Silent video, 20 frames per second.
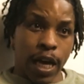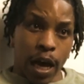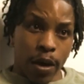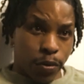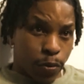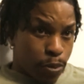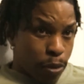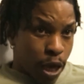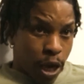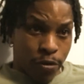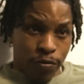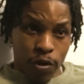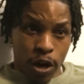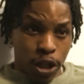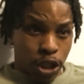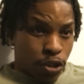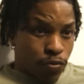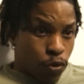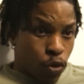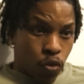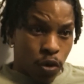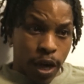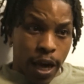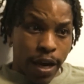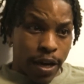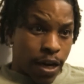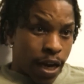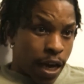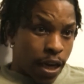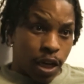I was playing Russian
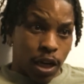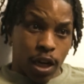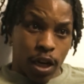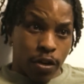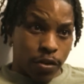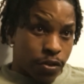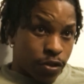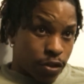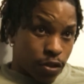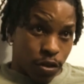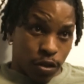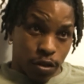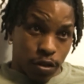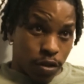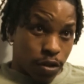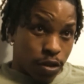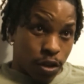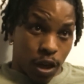roulette and I lost.